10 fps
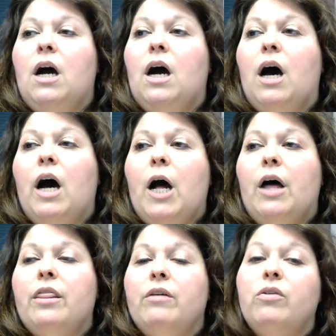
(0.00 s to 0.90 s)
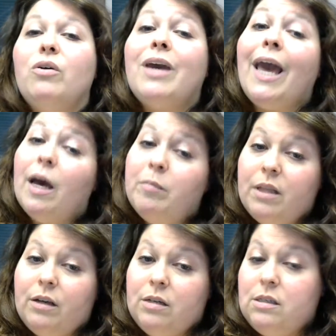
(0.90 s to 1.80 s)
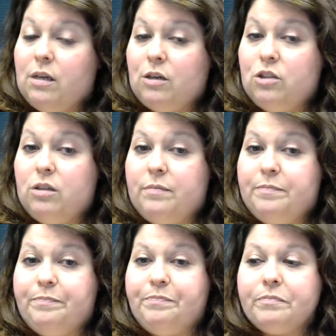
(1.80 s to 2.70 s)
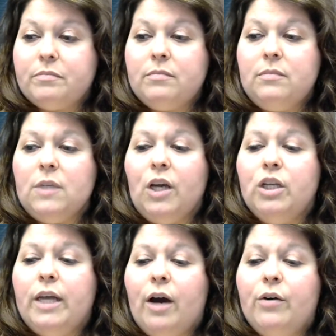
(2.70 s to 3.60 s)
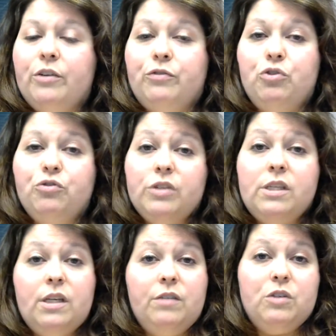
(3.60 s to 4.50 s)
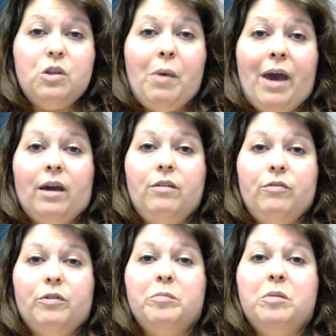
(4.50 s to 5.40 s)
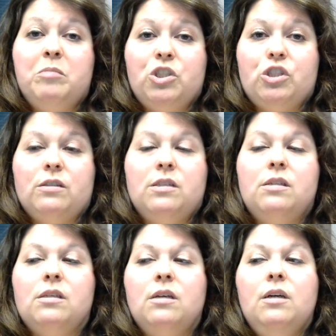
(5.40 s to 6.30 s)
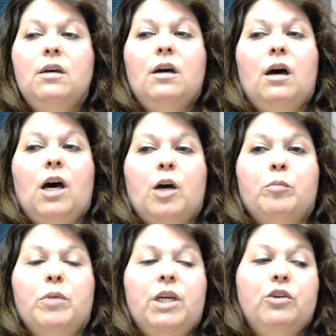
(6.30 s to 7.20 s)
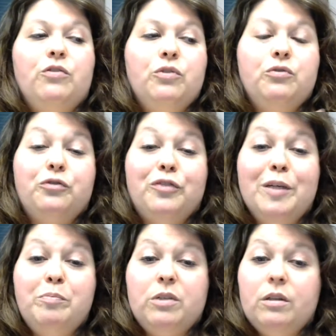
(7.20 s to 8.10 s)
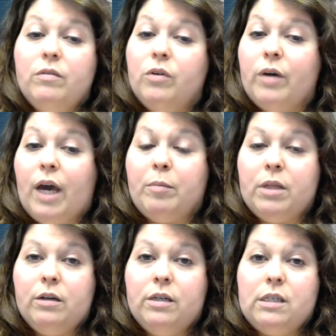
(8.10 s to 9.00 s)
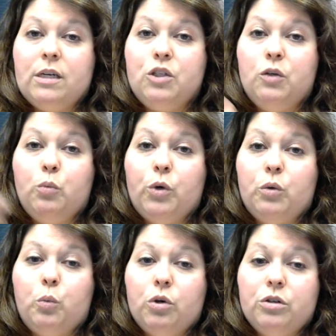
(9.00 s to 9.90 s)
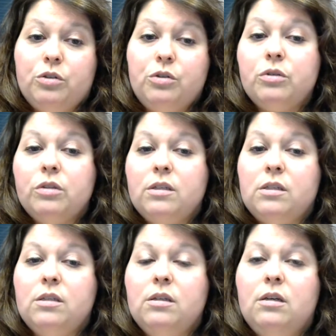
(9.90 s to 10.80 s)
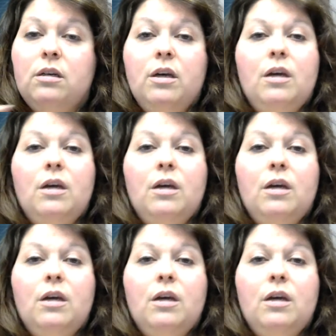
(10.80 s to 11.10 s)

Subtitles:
The vocabulary section. Now, if you received the packet from admissions, if you flip to the vocabulary section where the words are listed,